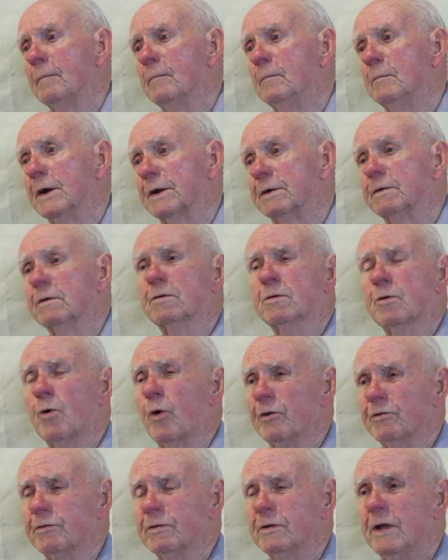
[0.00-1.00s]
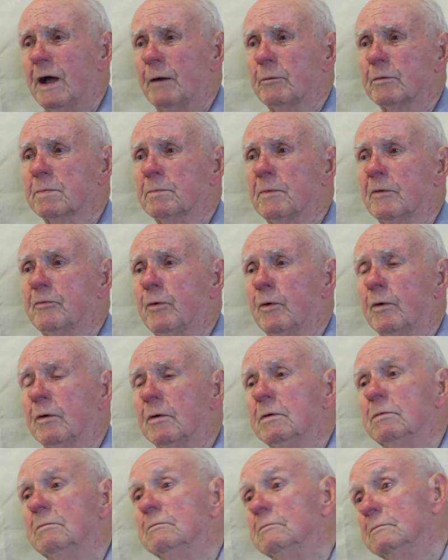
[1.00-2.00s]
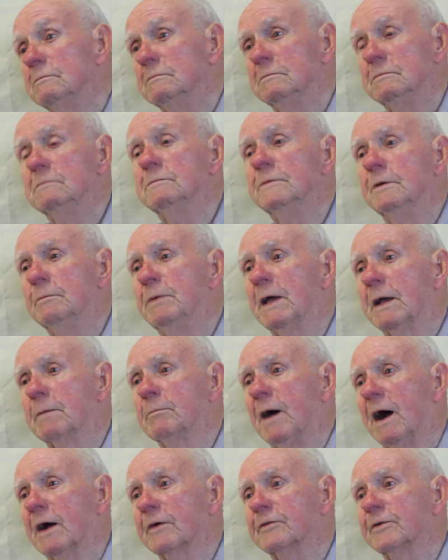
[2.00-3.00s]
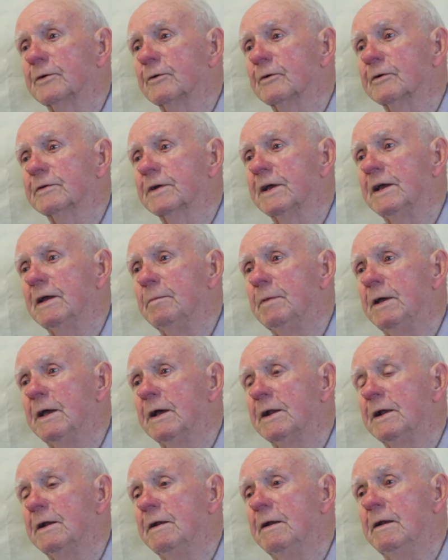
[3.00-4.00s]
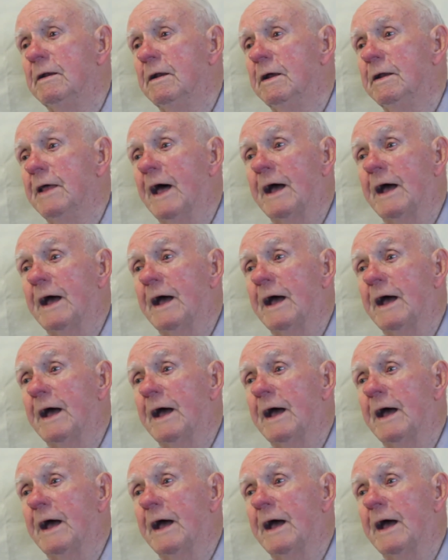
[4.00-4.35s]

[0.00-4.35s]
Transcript: but of course that was before the big box stores came in, and